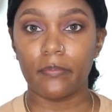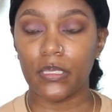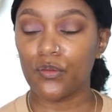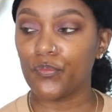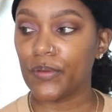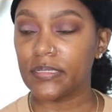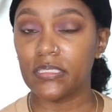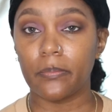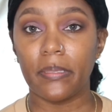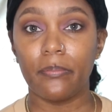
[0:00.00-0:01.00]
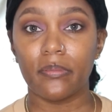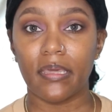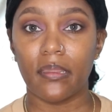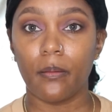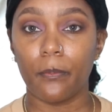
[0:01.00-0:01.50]
your friends, the people that
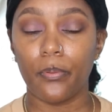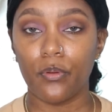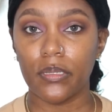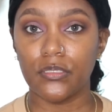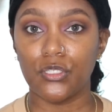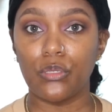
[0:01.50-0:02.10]
are important to you,